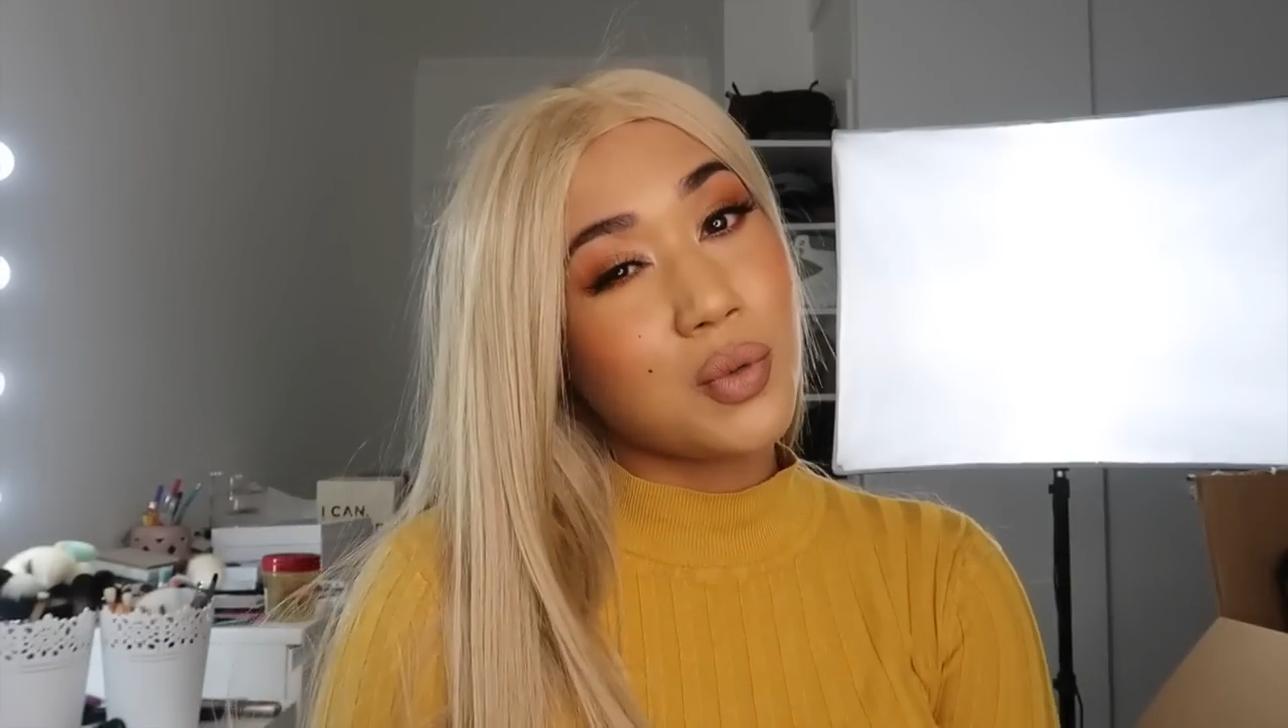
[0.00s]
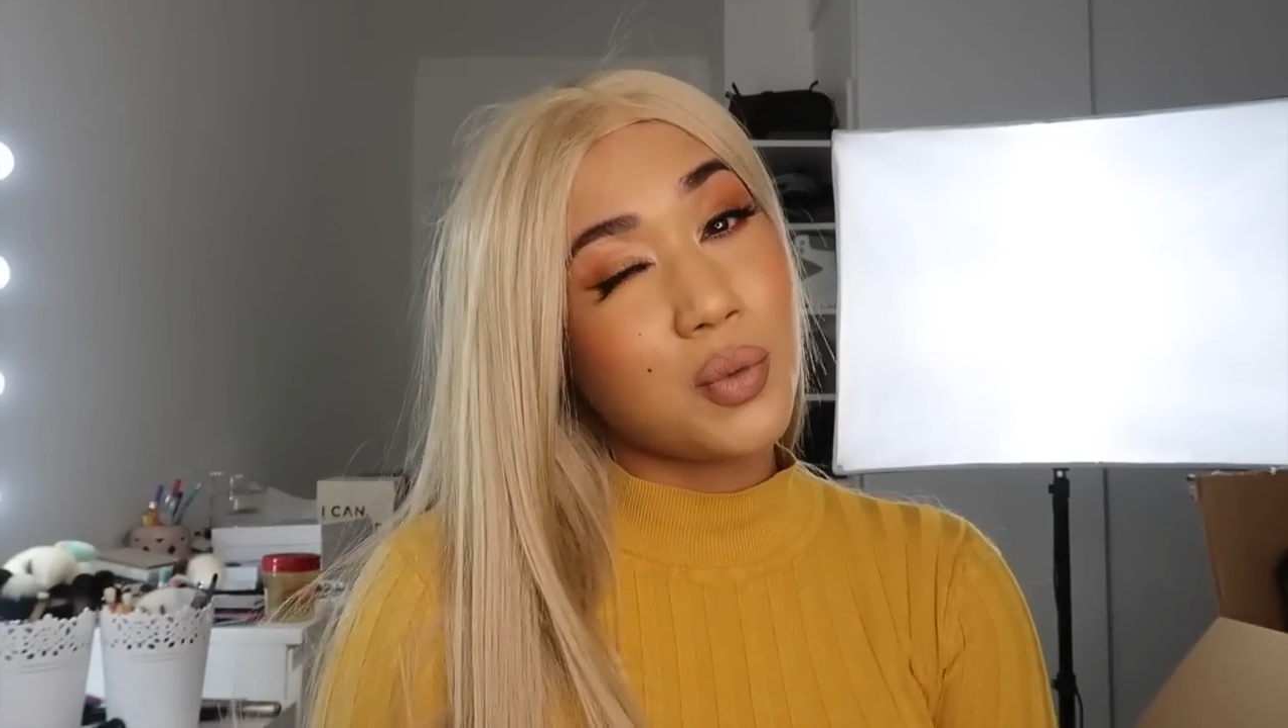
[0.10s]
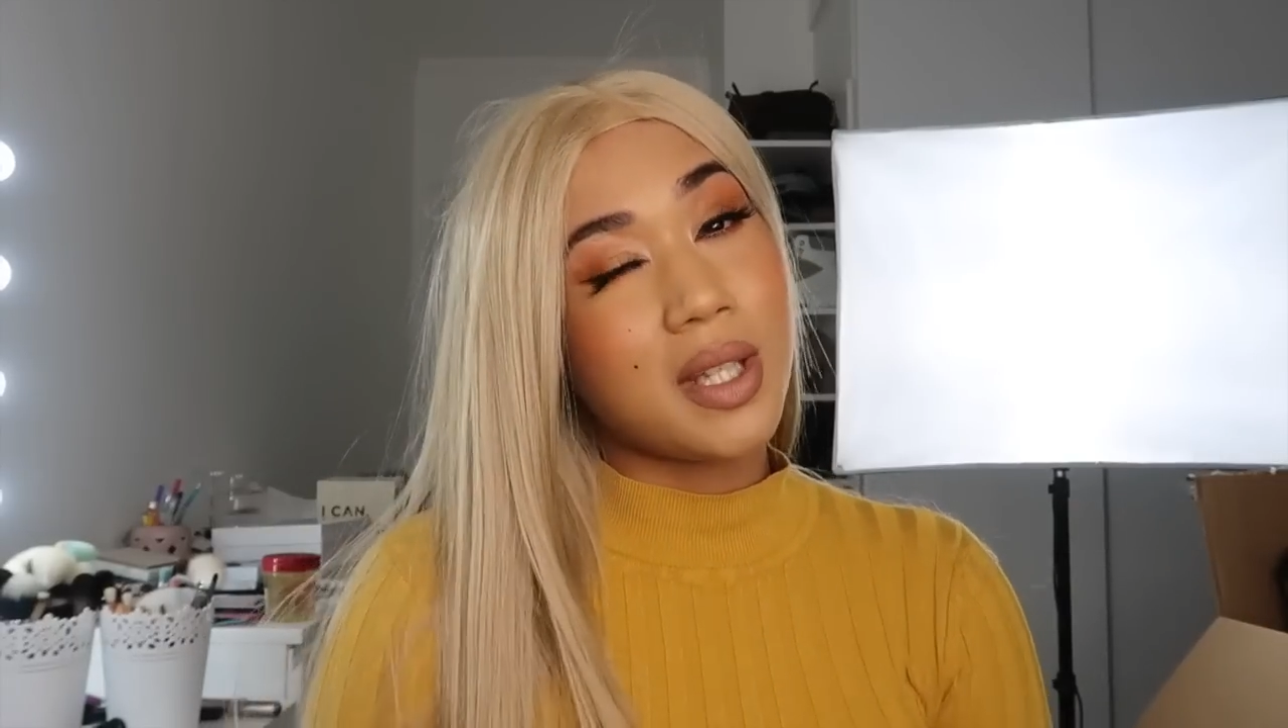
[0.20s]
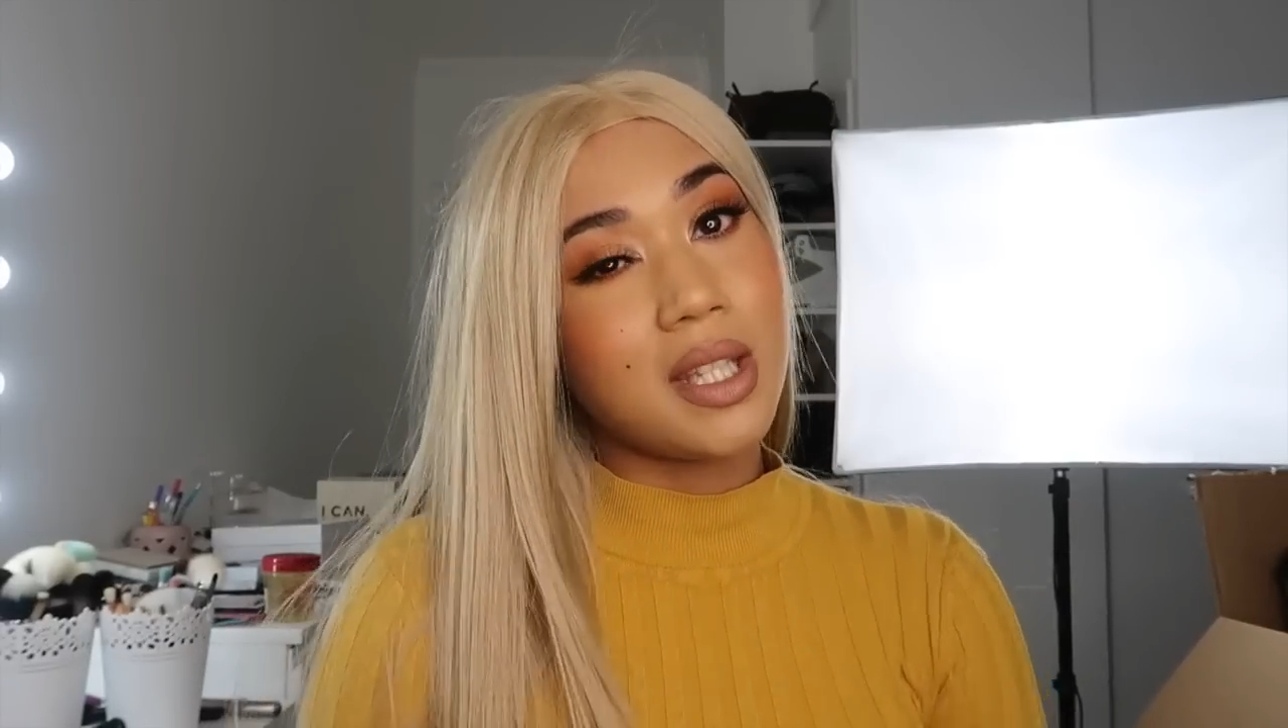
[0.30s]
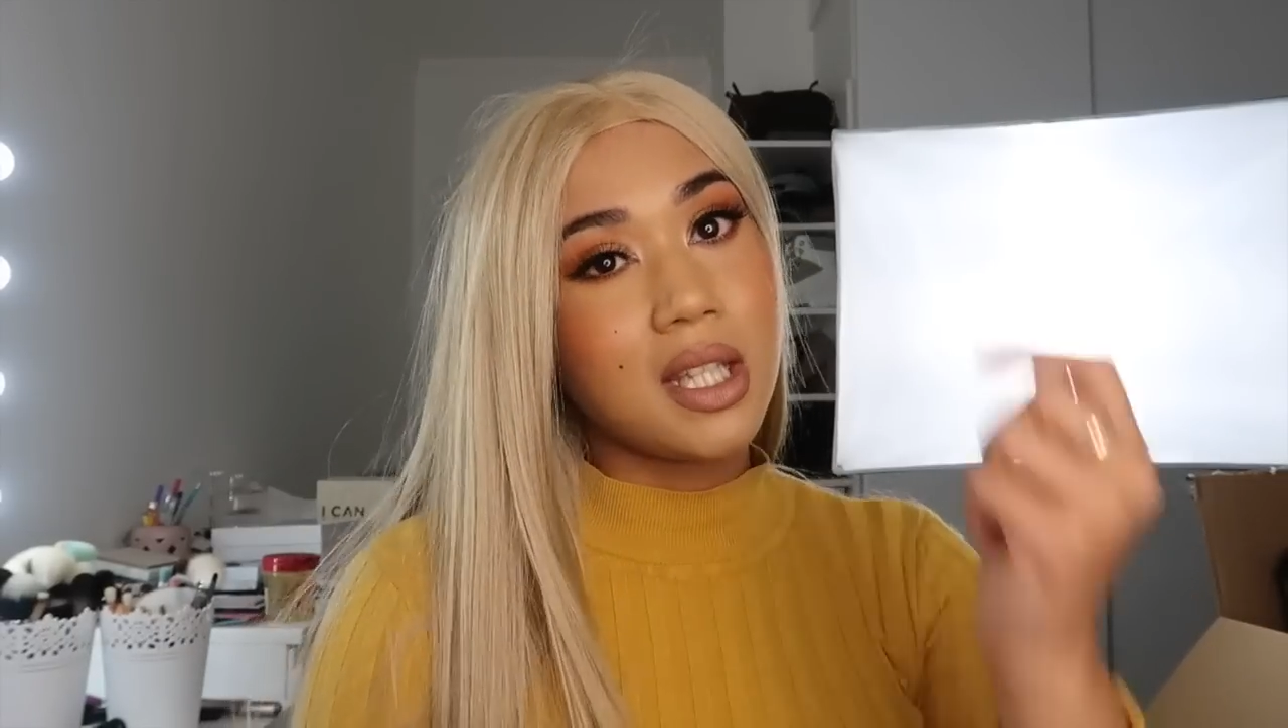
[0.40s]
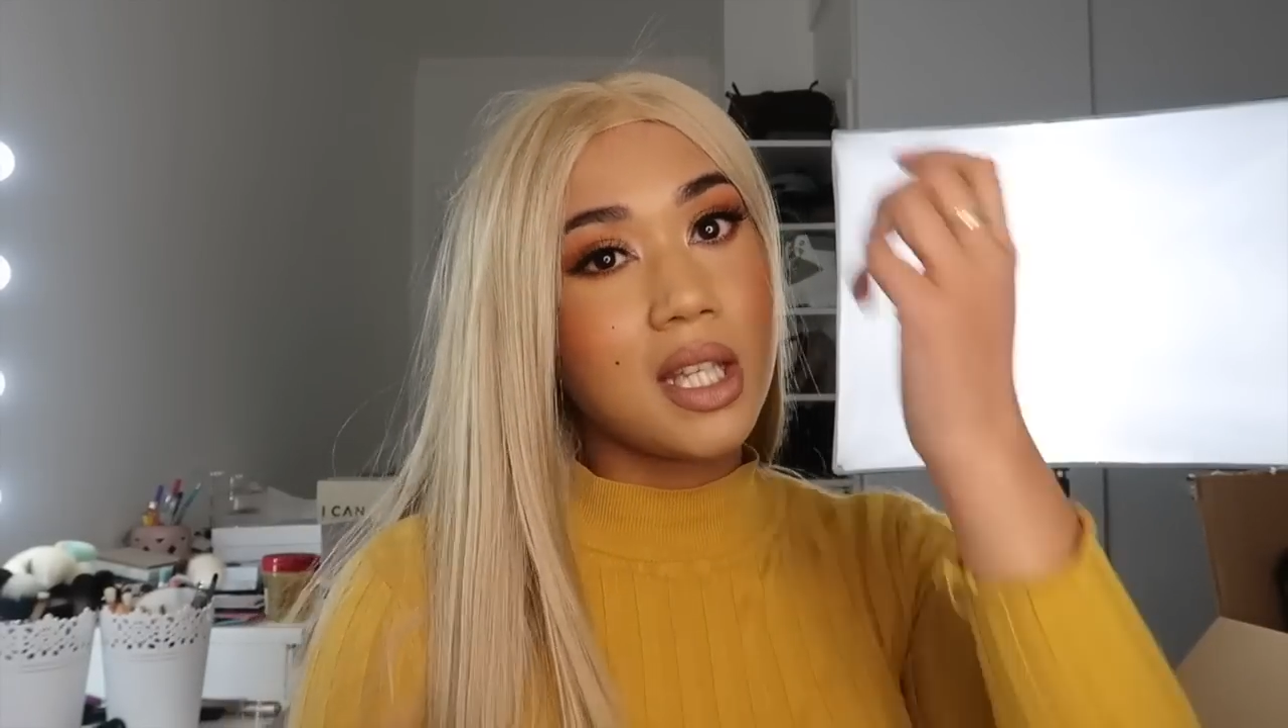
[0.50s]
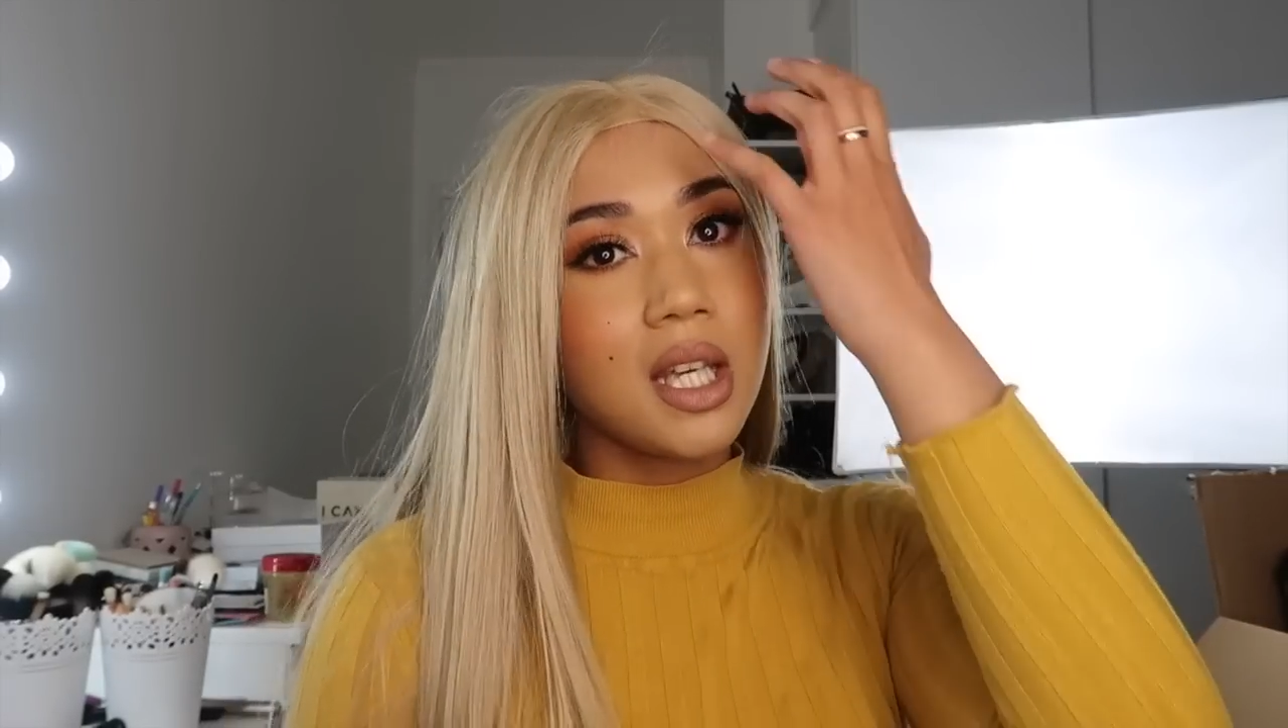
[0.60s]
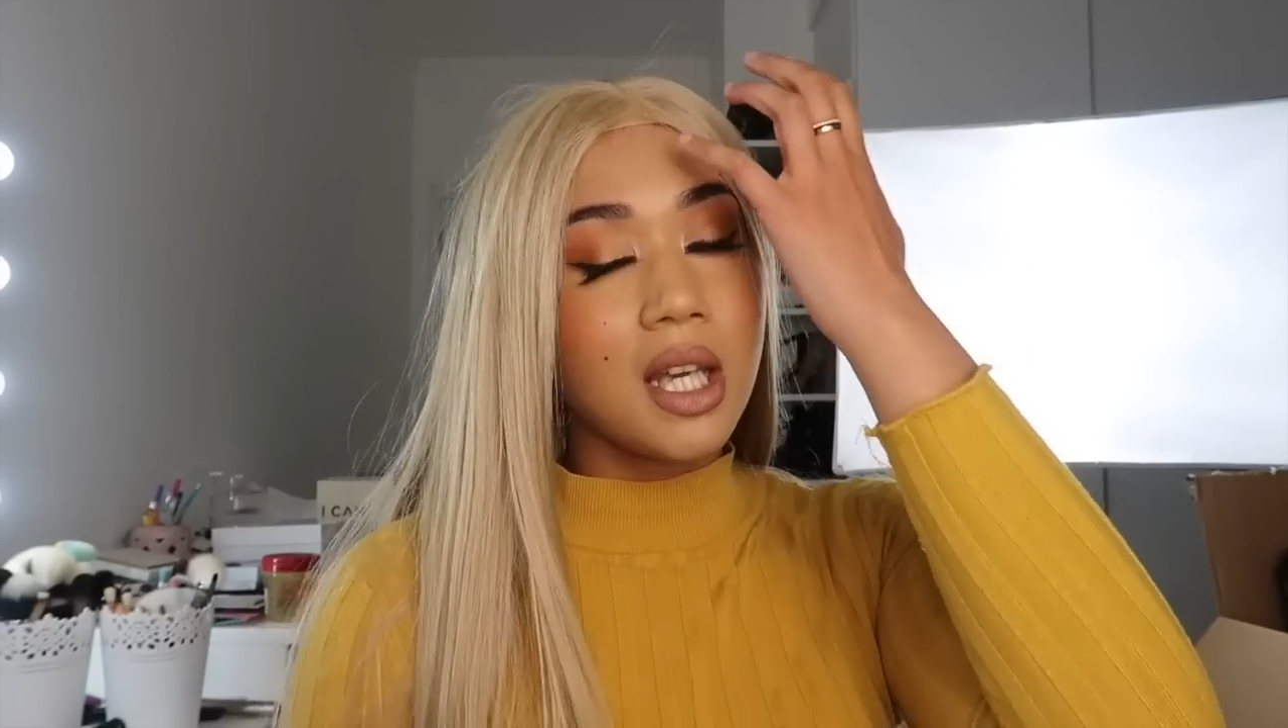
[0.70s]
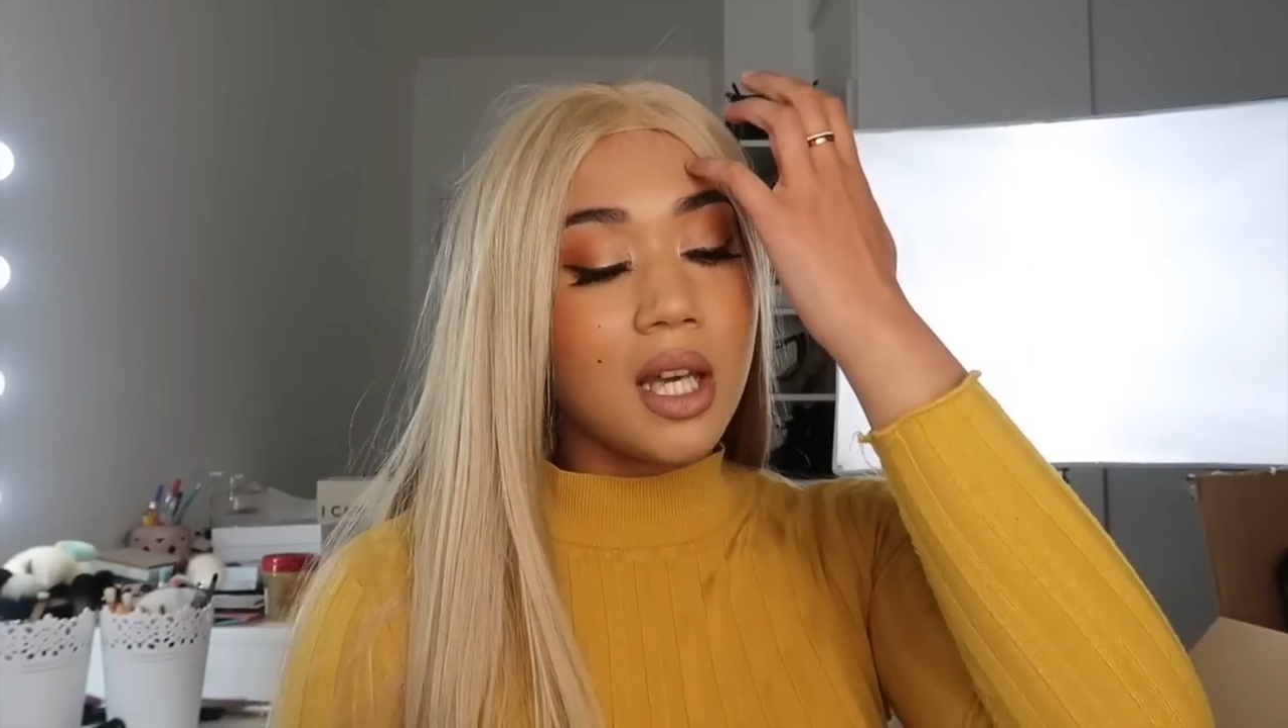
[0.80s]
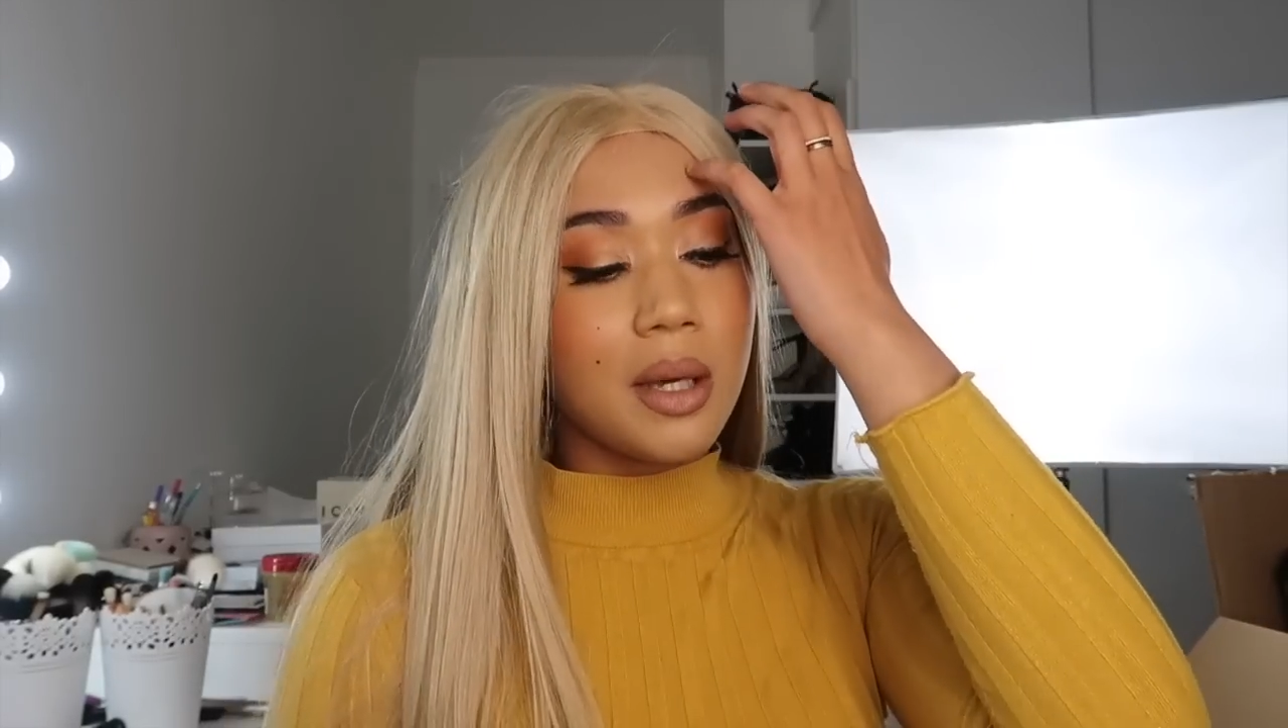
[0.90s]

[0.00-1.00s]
wiggy,